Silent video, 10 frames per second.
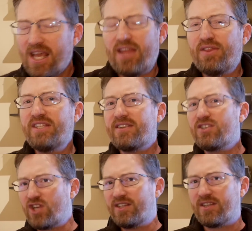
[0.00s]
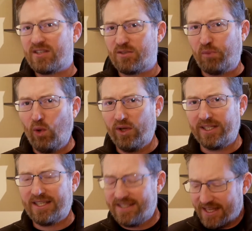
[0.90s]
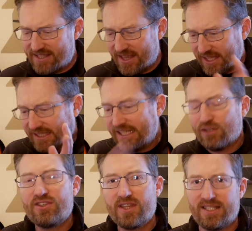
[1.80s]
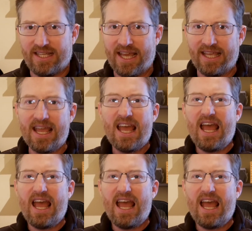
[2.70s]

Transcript: Uh, this is Jesus' point. He says that the leaders of the day